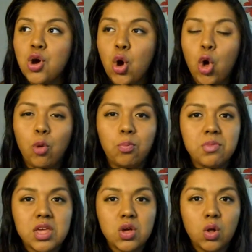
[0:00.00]

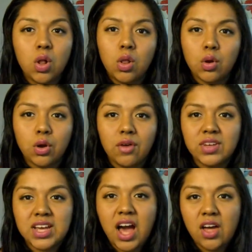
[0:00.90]
oatmeal or
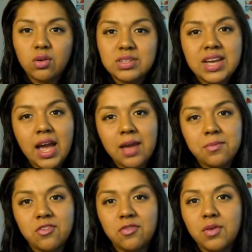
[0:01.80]
avocado
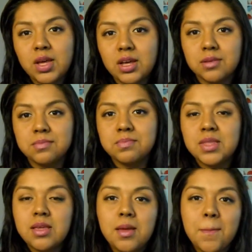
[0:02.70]
type of
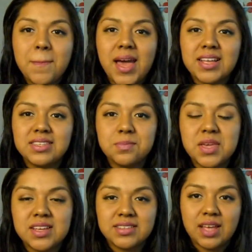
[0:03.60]
mask,
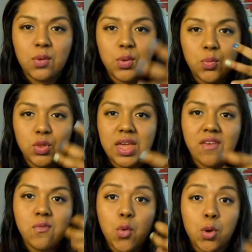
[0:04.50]
because that one will
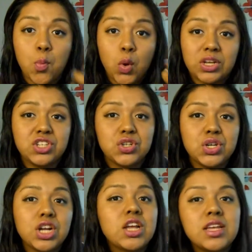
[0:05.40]
give more
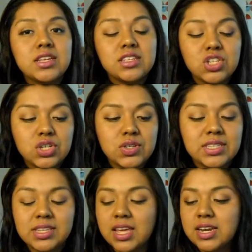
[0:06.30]
moisture into your
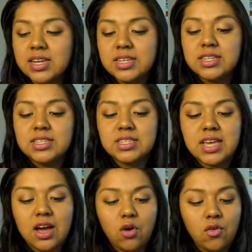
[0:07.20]
skin. So
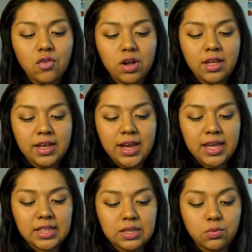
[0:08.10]
yeah, overall
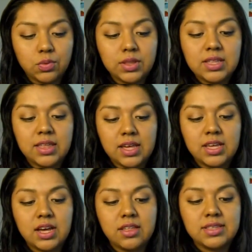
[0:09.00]
I really like
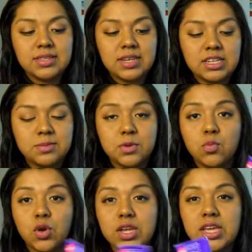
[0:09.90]
how this has been
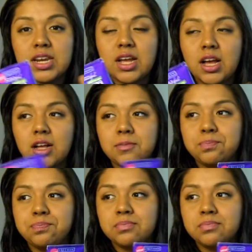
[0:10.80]
working, and